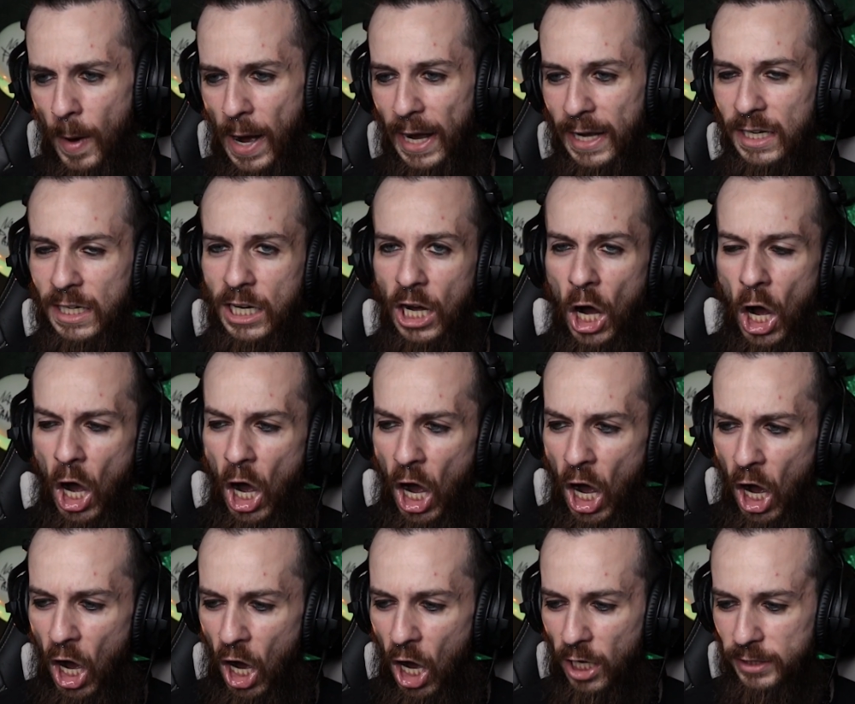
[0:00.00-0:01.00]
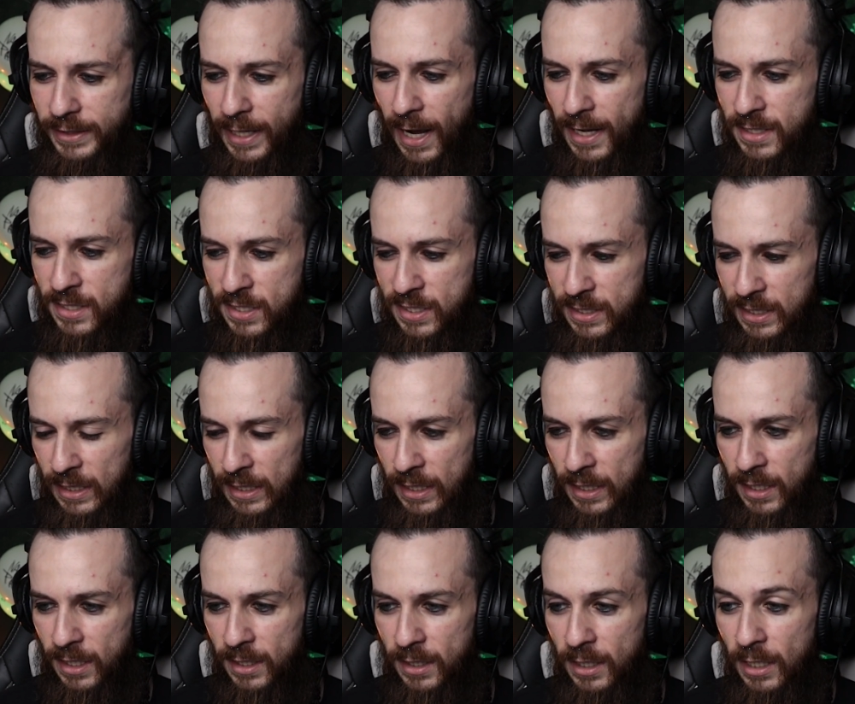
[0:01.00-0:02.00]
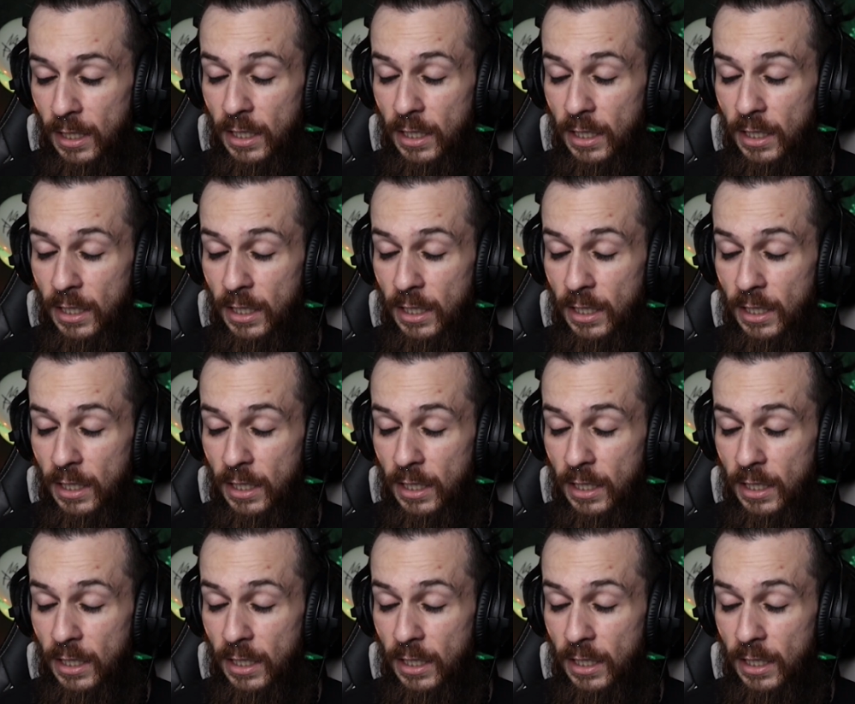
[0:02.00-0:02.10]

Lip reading: my god, that's sick.